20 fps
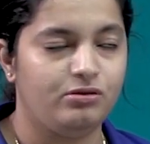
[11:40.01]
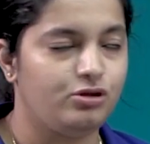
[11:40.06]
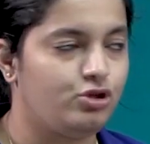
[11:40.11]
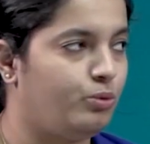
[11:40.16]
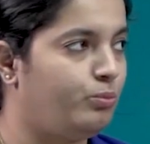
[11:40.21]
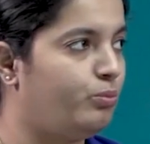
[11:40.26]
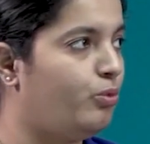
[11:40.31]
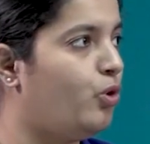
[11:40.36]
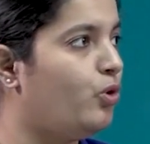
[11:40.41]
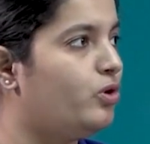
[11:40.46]

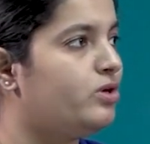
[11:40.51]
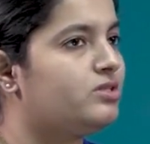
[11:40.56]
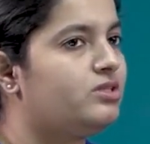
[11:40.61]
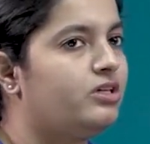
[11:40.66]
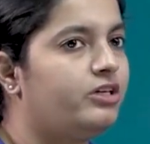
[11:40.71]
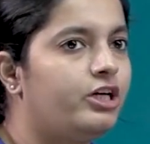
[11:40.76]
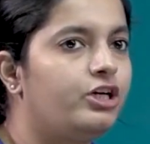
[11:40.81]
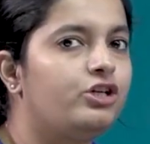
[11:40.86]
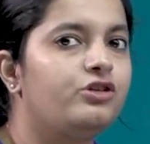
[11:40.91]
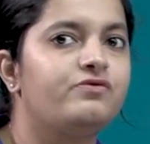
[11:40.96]
So more is
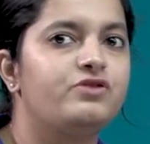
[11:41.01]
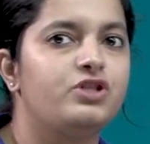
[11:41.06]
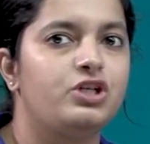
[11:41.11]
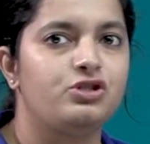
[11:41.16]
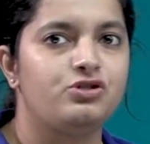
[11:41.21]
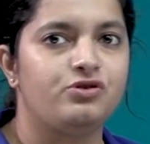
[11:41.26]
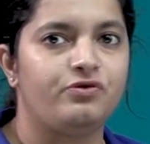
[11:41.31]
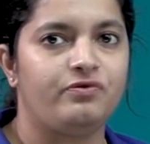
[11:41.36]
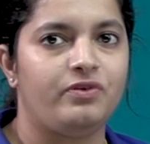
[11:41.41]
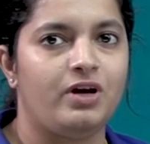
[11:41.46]
the rate of
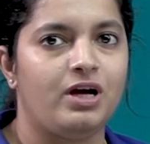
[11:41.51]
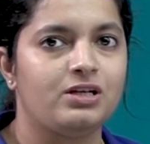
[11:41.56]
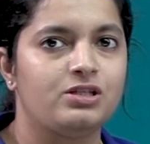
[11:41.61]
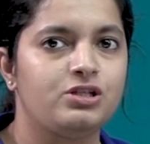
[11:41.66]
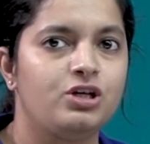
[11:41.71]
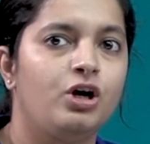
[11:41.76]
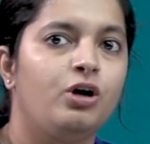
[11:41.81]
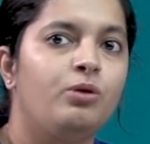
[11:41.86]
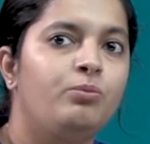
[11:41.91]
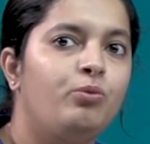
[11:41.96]
change of
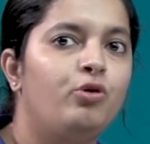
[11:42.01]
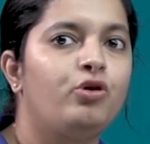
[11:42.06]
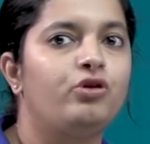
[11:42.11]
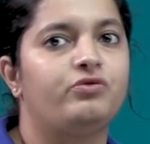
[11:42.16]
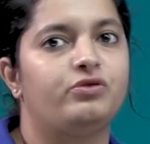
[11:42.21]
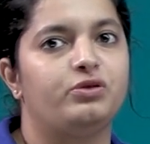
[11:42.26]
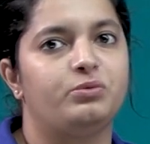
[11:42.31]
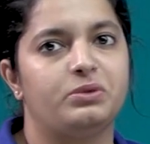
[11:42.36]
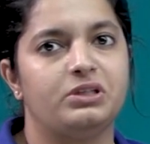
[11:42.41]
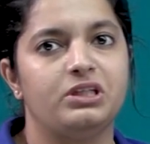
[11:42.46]
flux, more
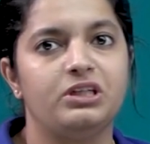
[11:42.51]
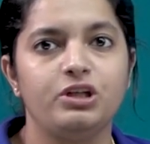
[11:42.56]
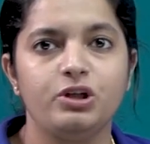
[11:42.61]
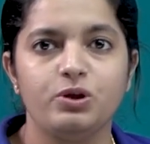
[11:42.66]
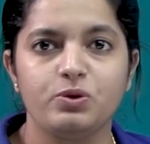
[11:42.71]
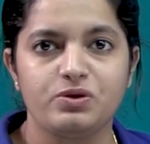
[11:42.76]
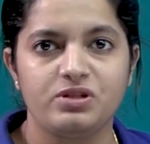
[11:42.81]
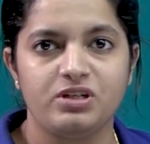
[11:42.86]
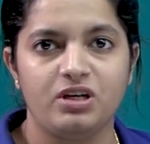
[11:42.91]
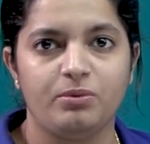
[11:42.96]
would be the
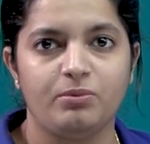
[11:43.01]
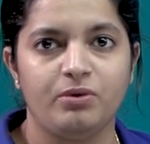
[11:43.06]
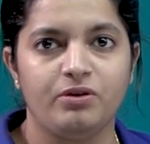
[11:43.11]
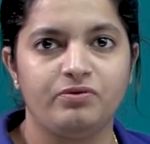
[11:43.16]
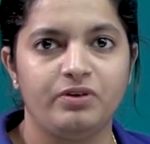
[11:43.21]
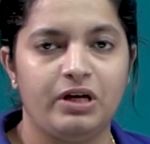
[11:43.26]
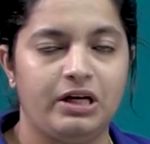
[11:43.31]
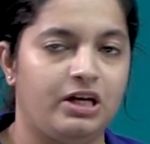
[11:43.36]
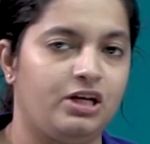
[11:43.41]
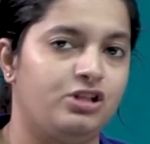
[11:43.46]
induced
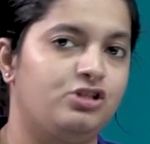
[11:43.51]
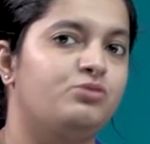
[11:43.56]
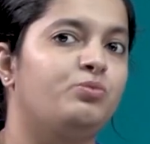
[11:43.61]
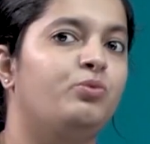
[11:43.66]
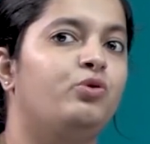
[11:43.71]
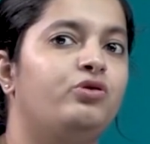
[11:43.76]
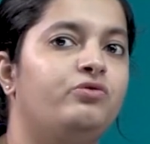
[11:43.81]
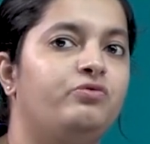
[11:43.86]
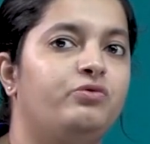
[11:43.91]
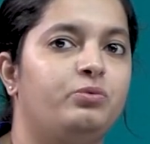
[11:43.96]
EMF and hence
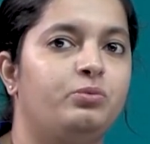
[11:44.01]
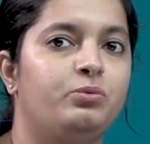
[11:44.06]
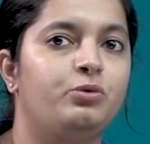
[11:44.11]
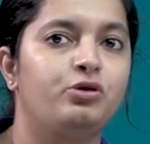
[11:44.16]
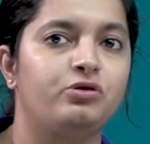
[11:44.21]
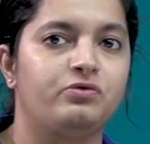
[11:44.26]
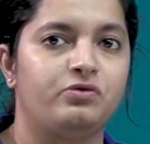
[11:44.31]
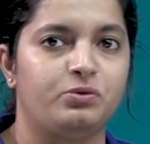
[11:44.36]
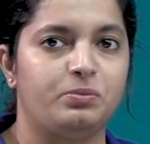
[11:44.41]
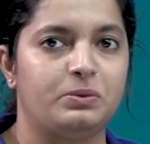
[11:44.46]
more,
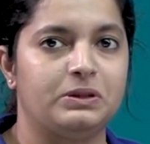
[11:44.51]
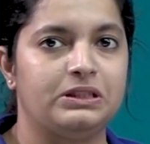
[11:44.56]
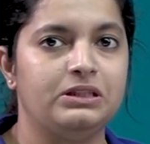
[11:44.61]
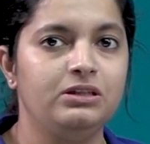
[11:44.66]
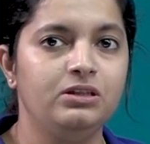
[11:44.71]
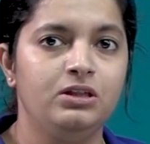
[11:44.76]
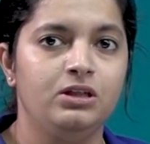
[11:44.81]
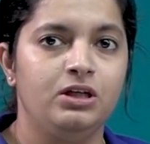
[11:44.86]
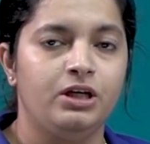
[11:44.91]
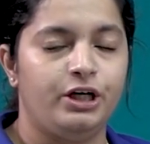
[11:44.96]
more would be
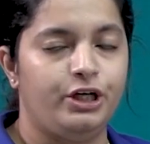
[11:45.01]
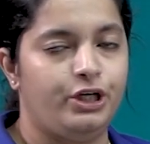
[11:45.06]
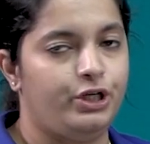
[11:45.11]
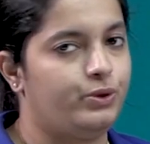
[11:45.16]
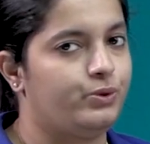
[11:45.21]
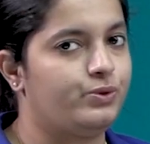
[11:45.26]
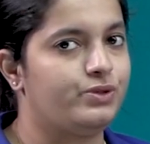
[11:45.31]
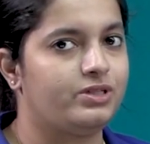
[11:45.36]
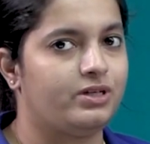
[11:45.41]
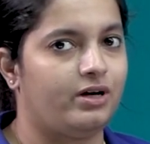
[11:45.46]
the
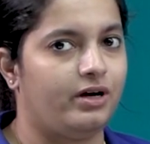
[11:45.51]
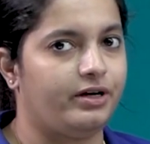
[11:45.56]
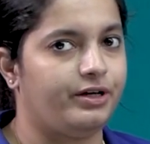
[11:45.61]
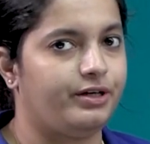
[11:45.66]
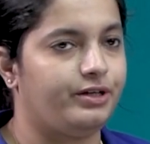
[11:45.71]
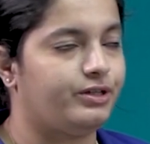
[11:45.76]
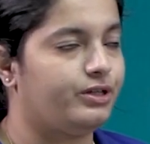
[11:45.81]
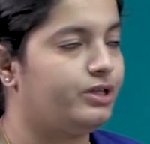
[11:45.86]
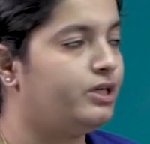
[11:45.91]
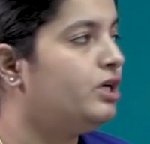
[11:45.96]
induced
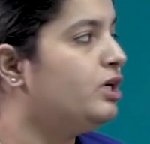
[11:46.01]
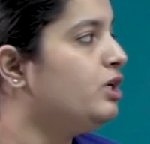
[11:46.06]
current.